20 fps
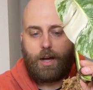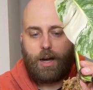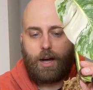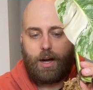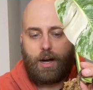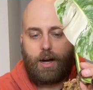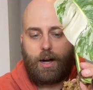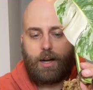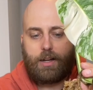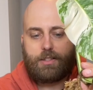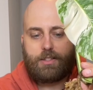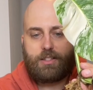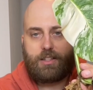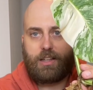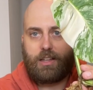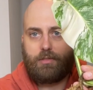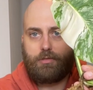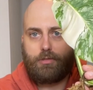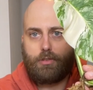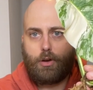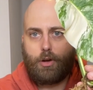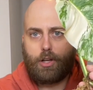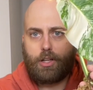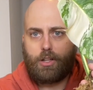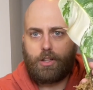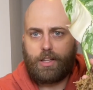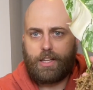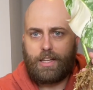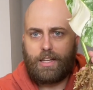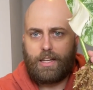are sitting
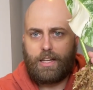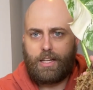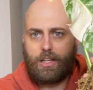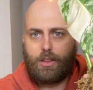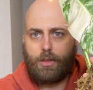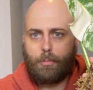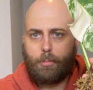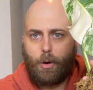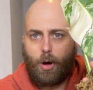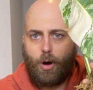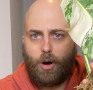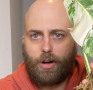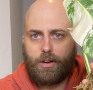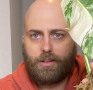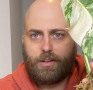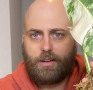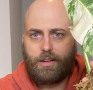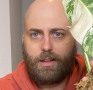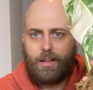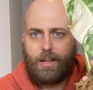vertically in the pot,